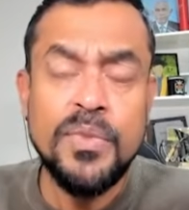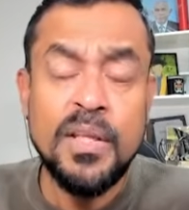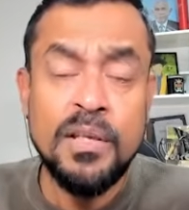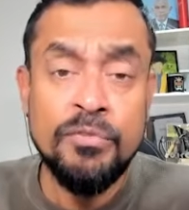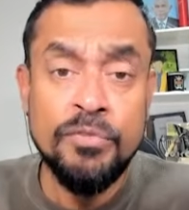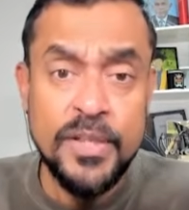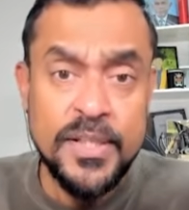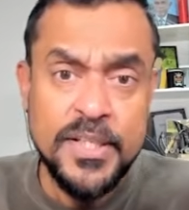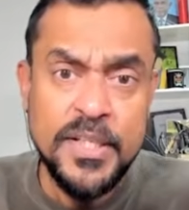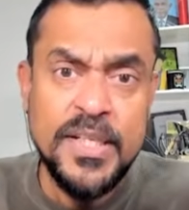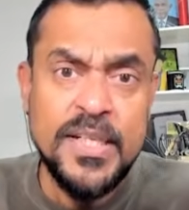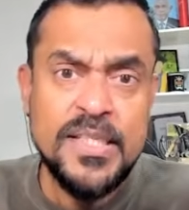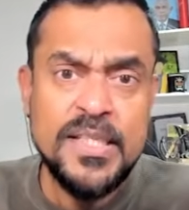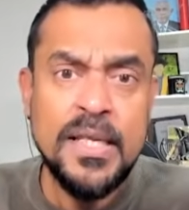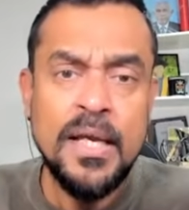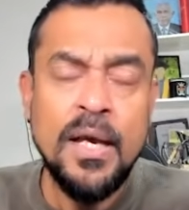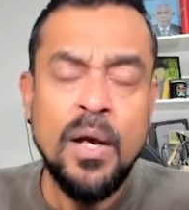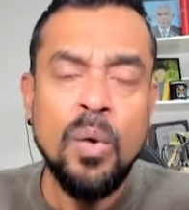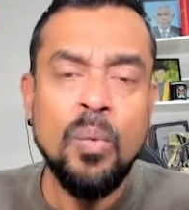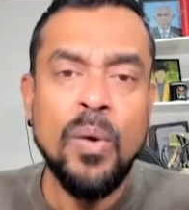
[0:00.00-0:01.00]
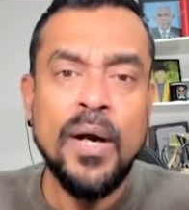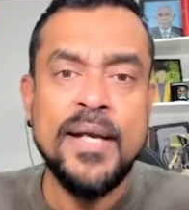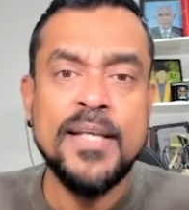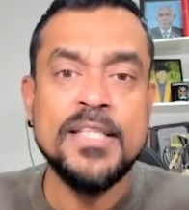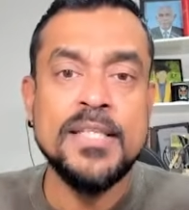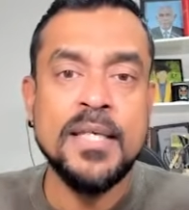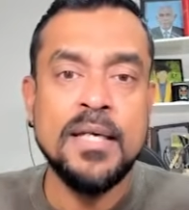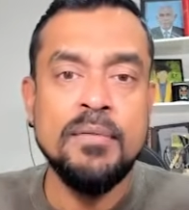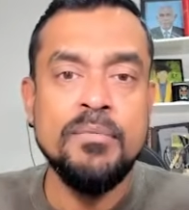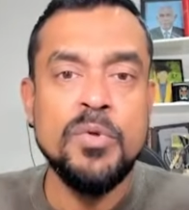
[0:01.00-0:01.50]
versions. One
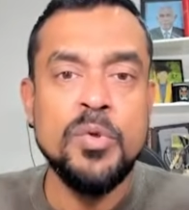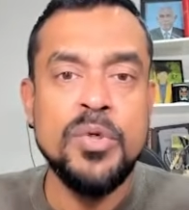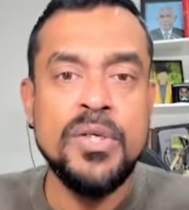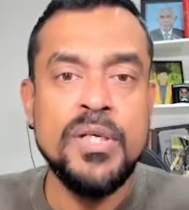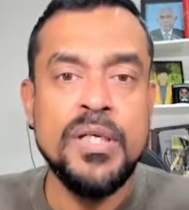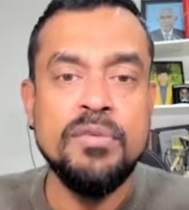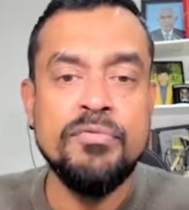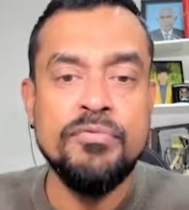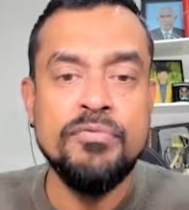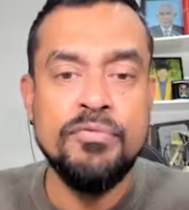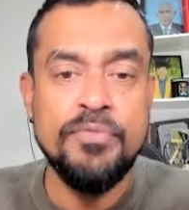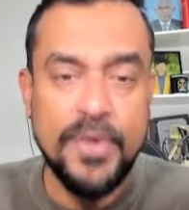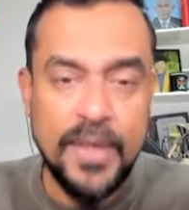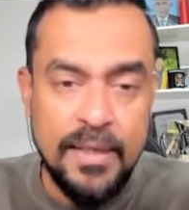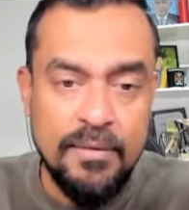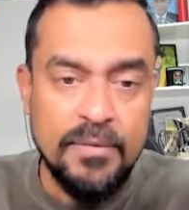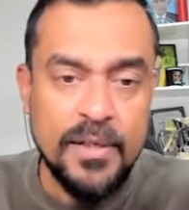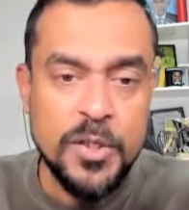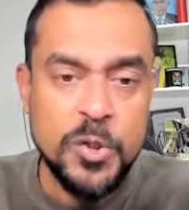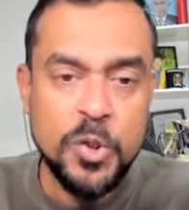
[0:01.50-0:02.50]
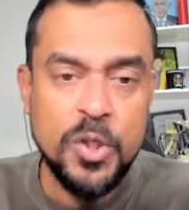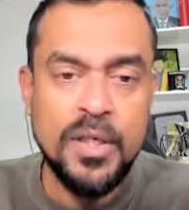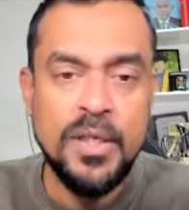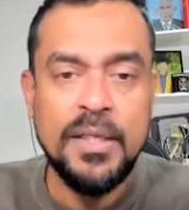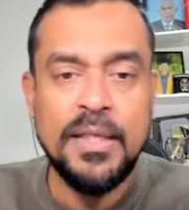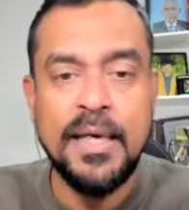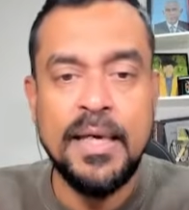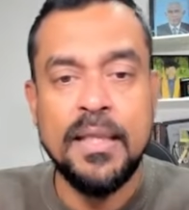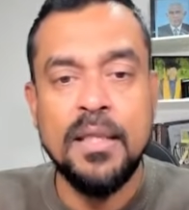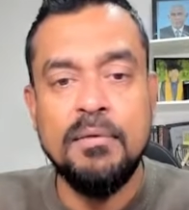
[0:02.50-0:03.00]
is community free version,
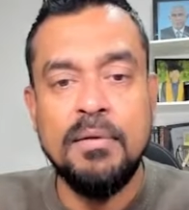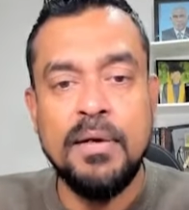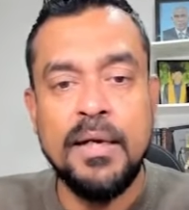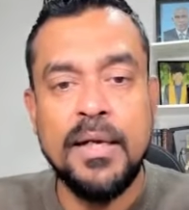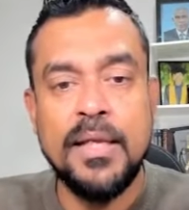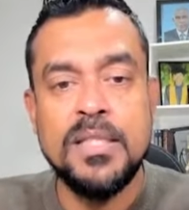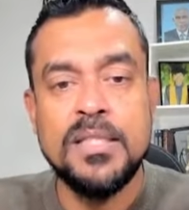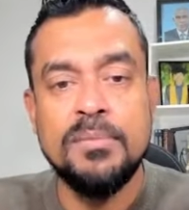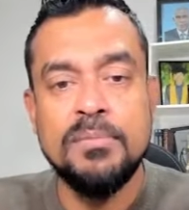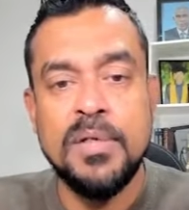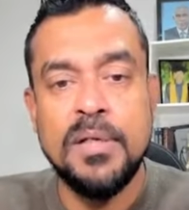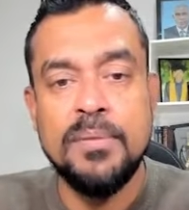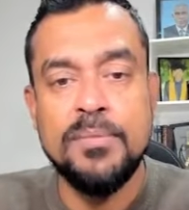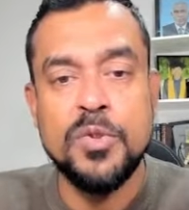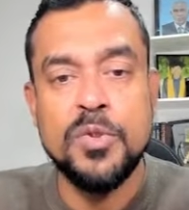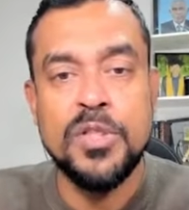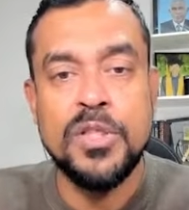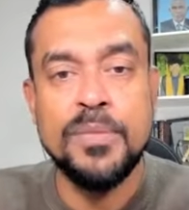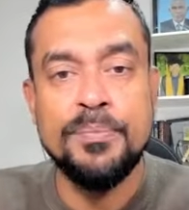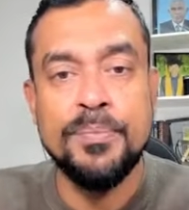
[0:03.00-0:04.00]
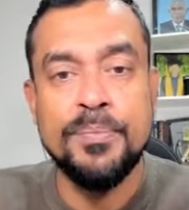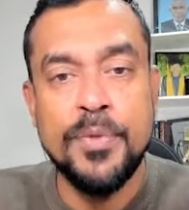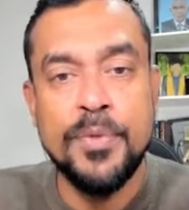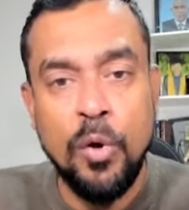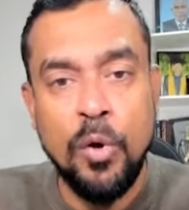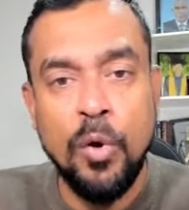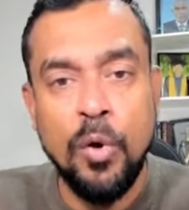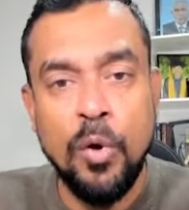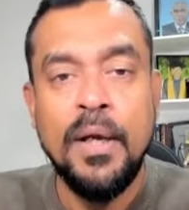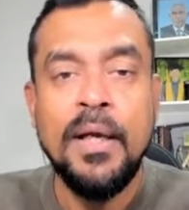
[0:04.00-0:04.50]
the other one is Burp Suite
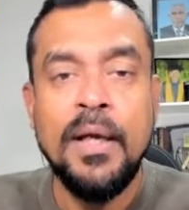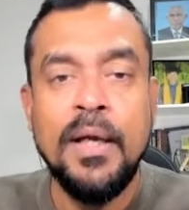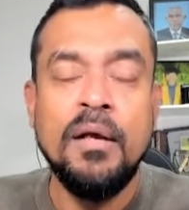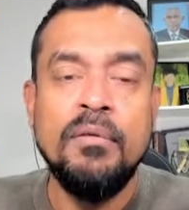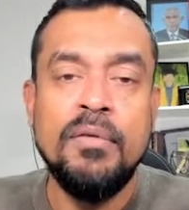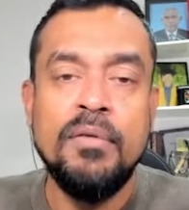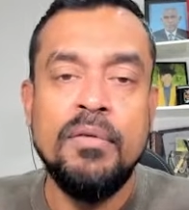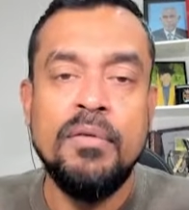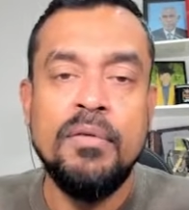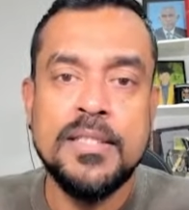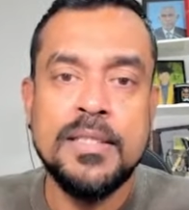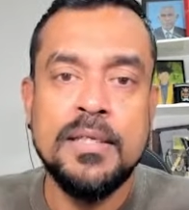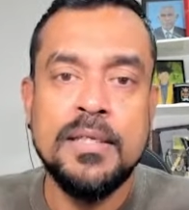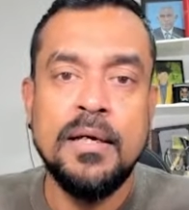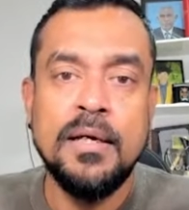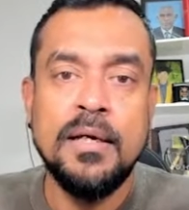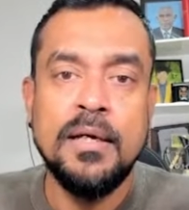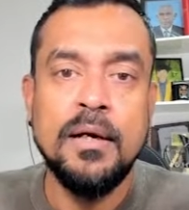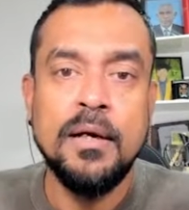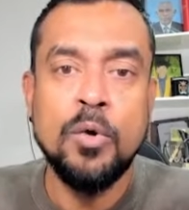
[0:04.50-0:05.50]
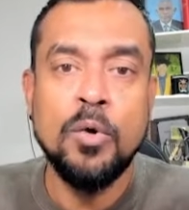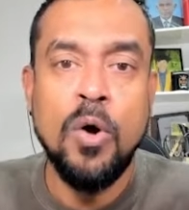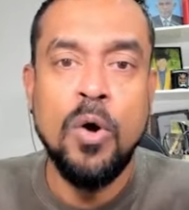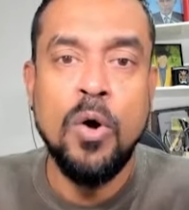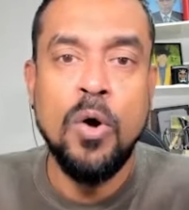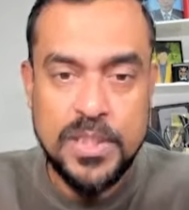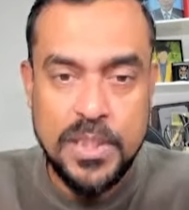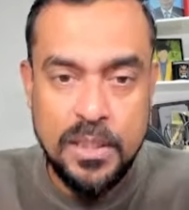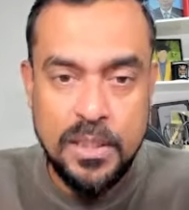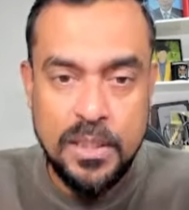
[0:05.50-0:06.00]
Pro, which is a
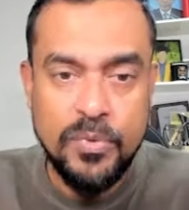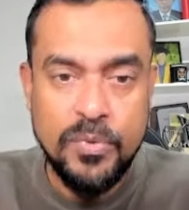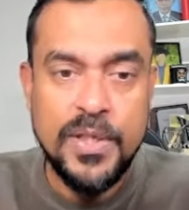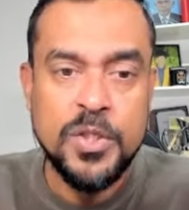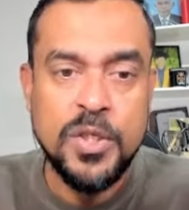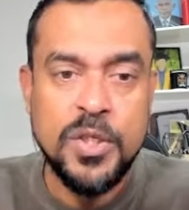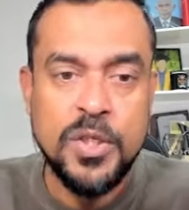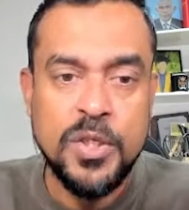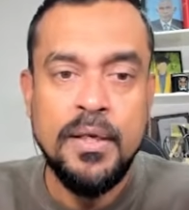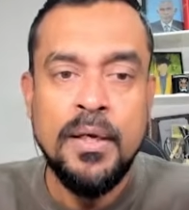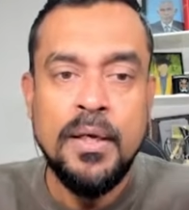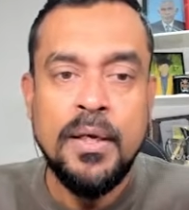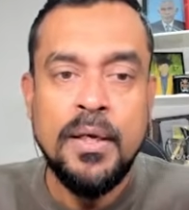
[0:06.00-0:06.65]
commercial version.